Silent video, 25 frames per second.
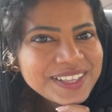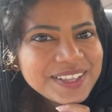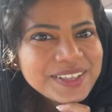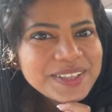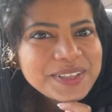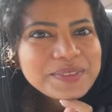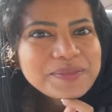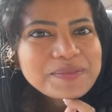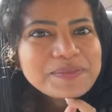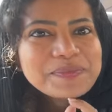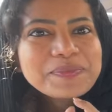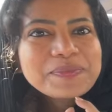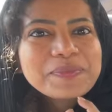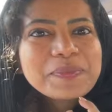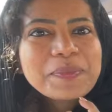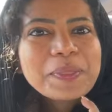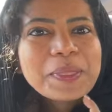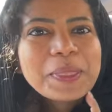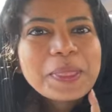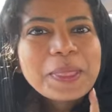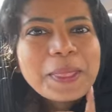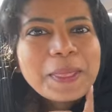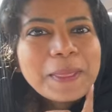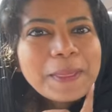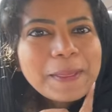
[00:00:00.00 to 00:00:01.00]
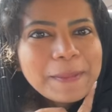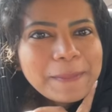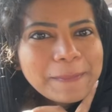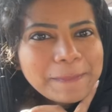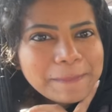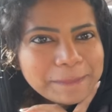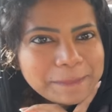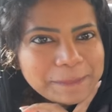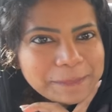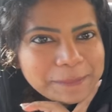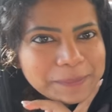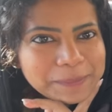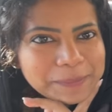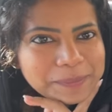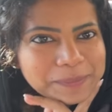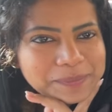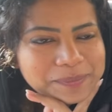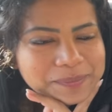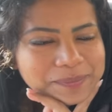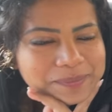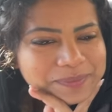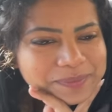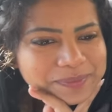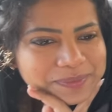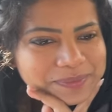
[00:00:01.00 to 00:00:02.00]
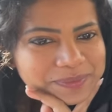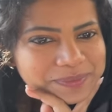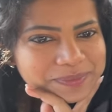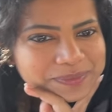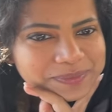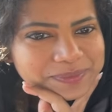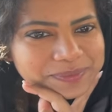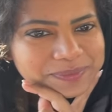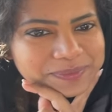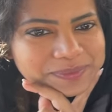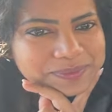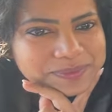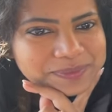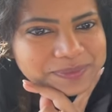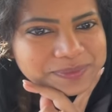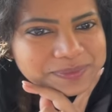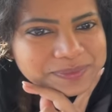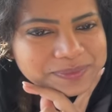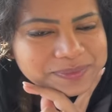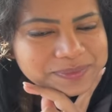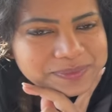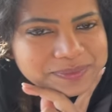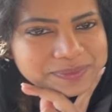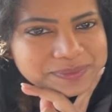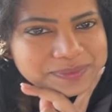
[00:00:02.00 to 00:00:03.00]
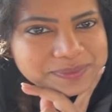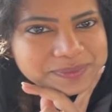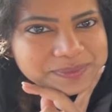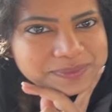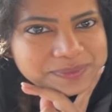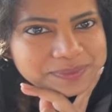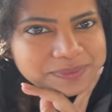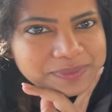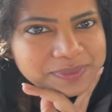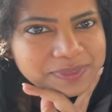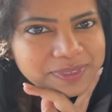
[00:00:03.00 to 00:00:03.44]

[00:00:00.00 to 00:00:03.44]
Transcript: (not speaking)